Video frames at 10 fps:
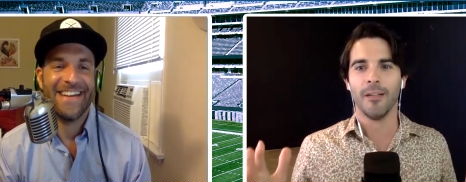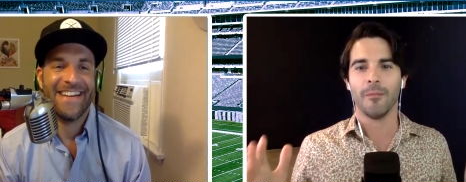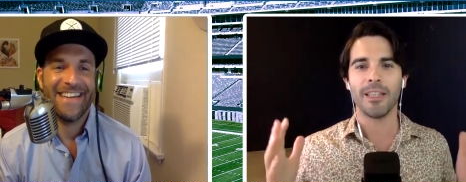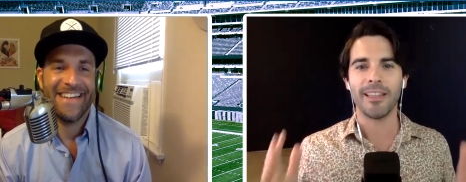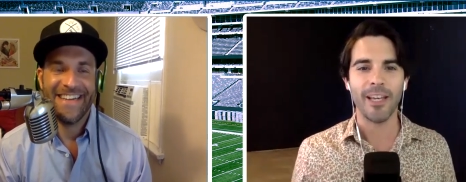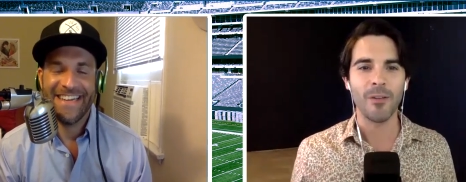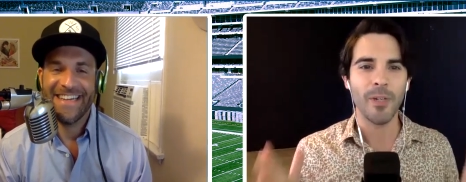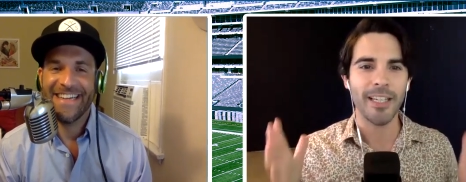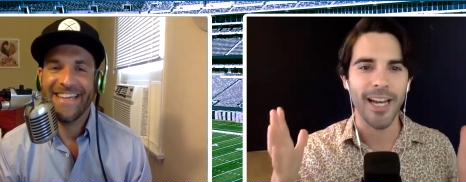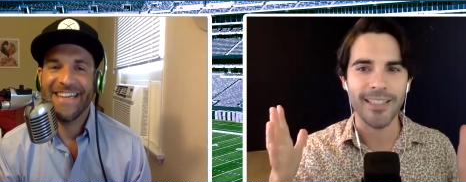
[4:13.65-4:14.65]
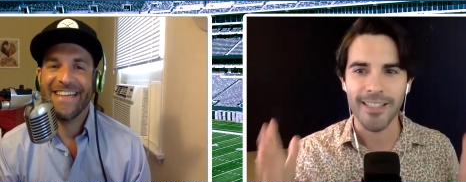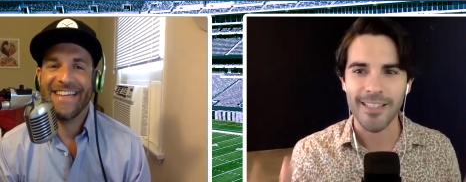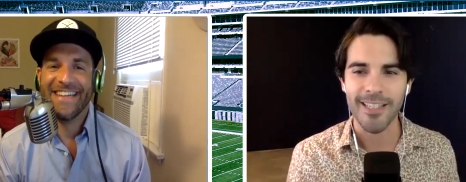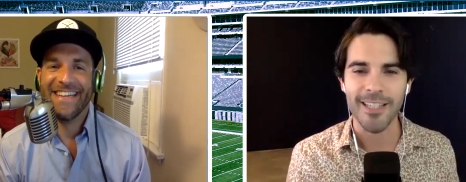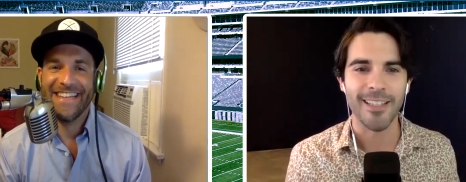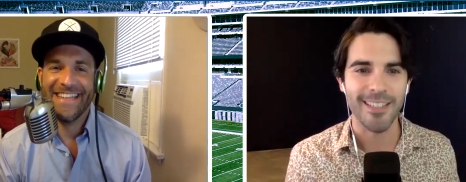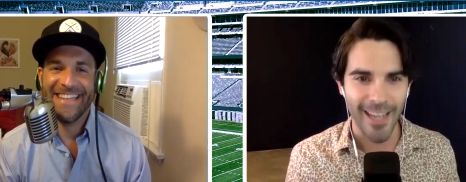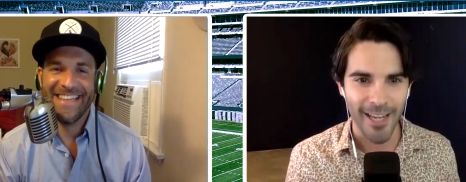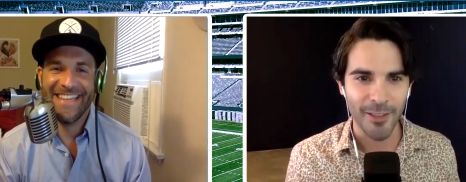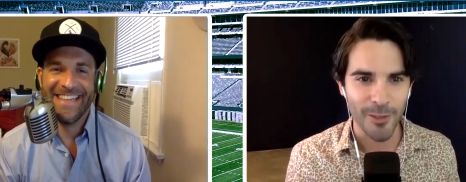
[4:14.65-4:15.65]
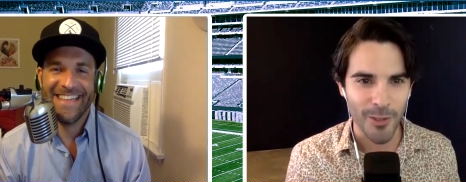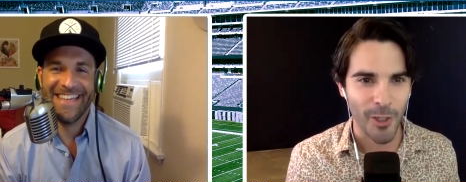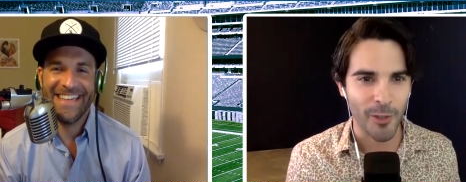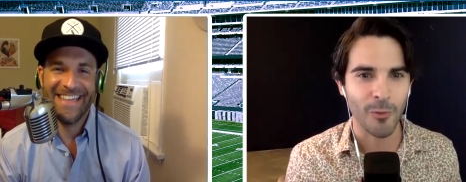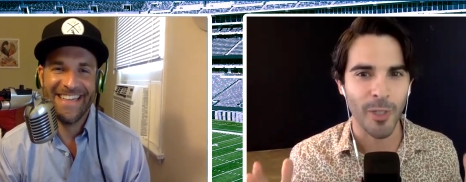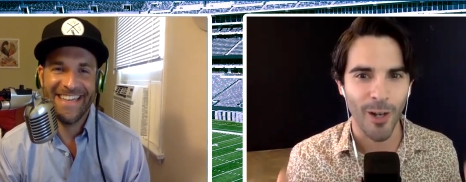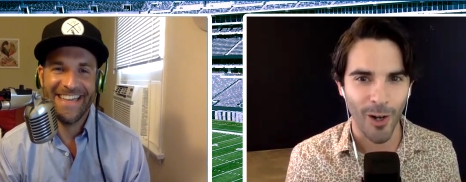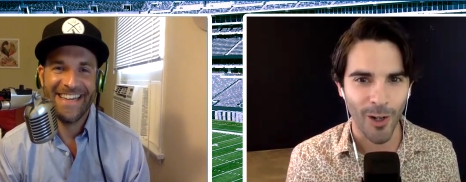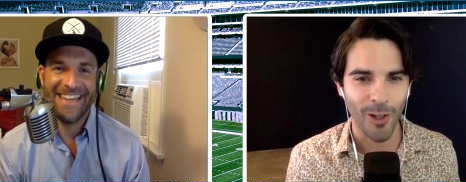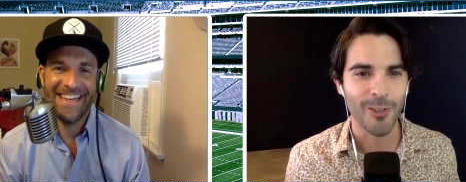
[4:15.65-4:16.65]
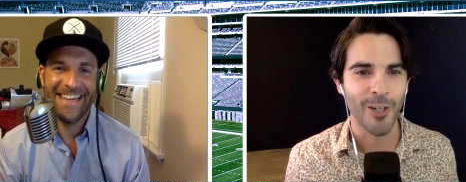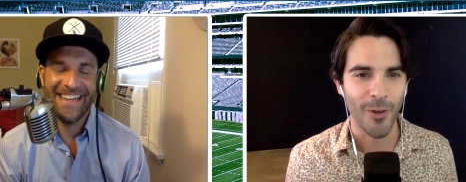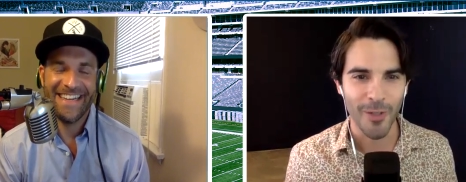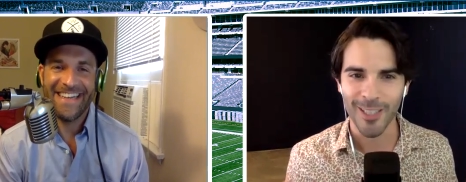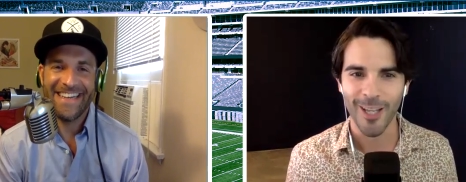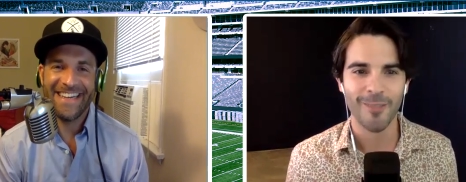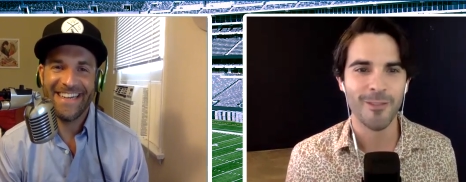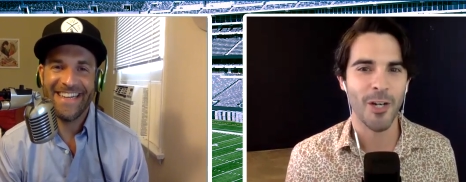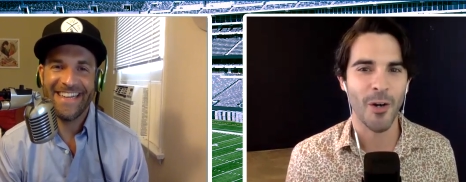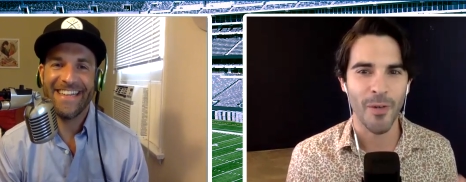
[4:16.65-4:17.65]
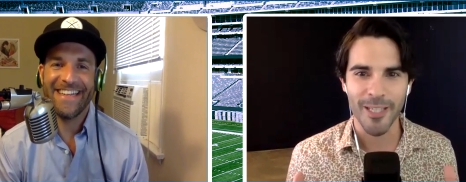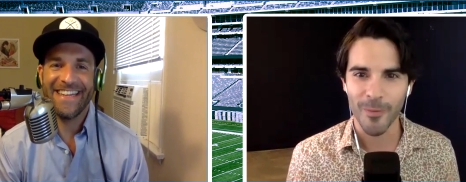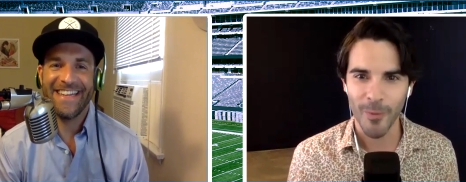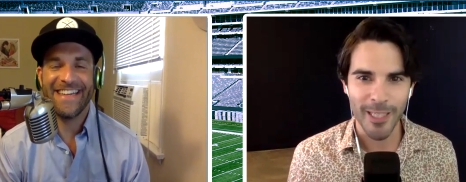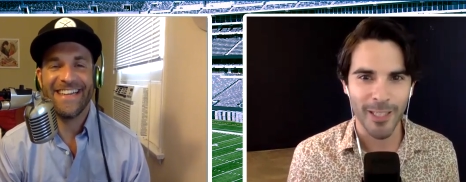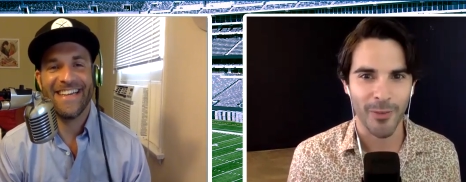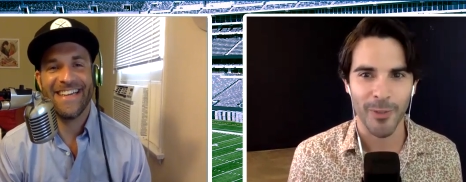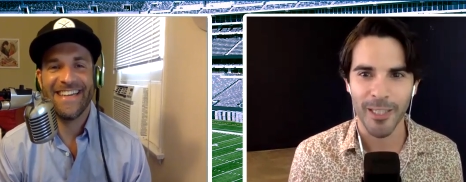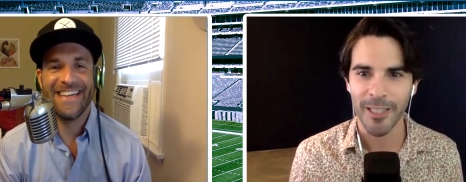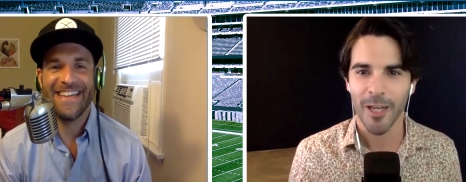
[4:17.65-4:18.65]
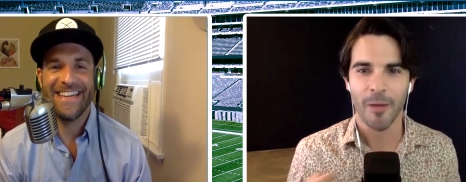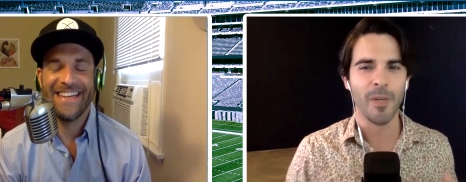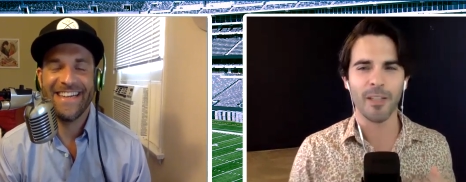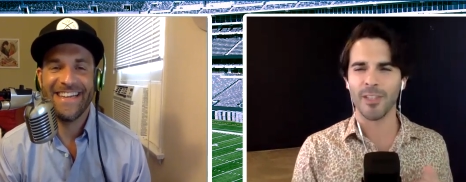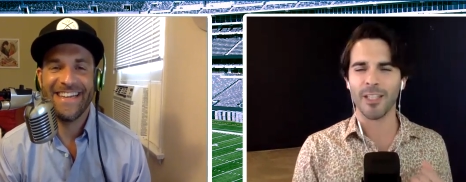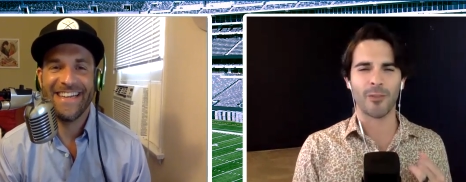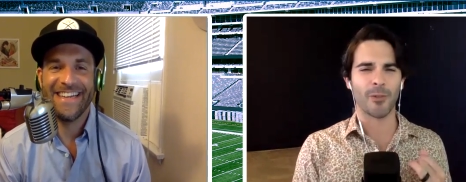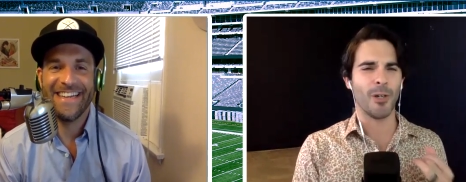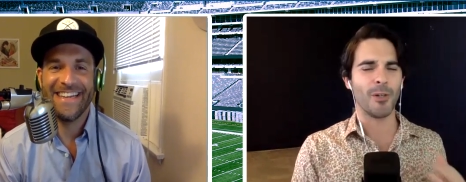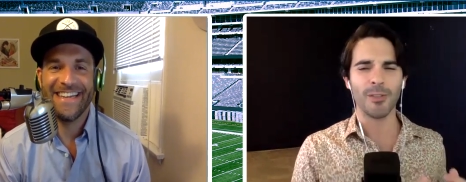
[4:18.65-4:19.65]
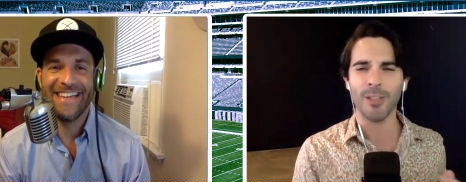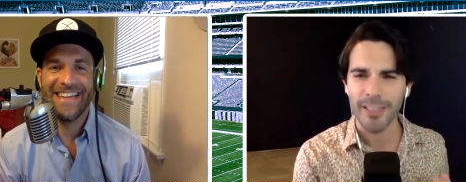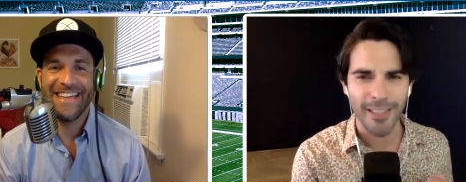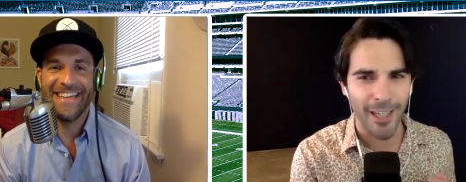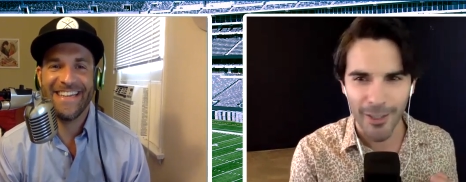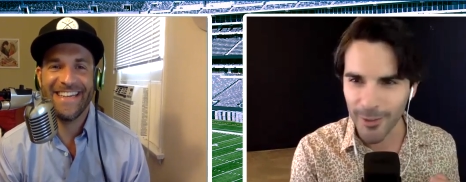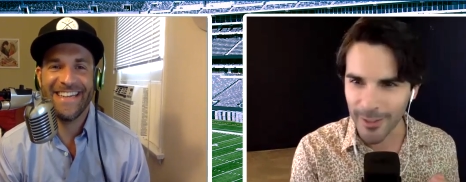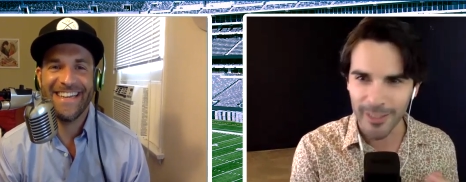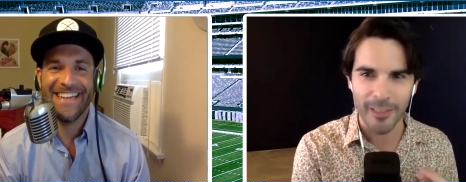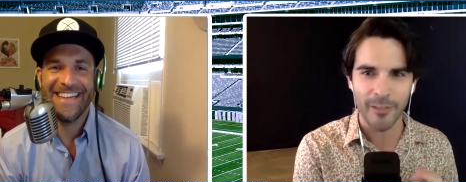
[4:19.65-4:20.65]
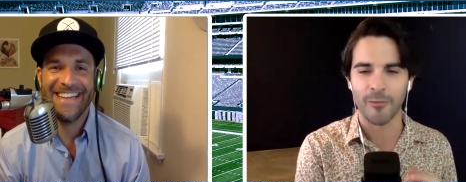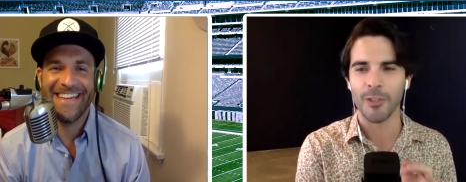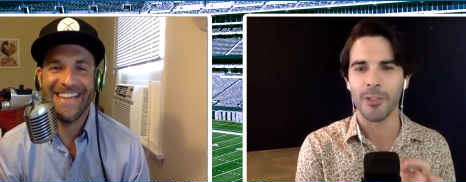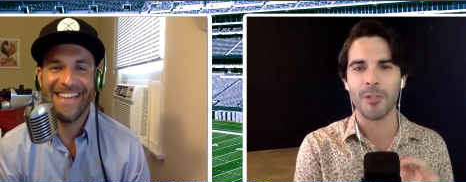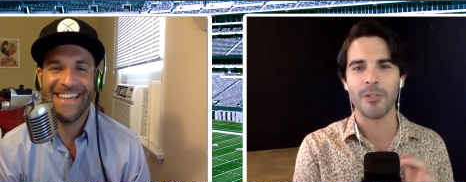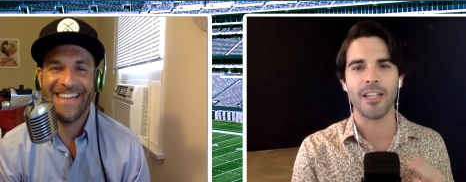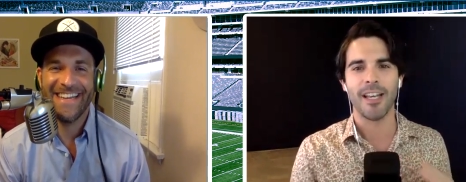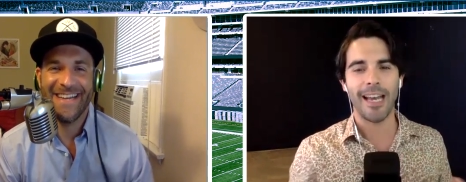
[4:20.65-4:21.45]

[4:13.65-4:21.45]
Speaker 1: But then we got to see the Daniel Jones we all know and love, Joey, in week three, missing throws, looking utterly confused.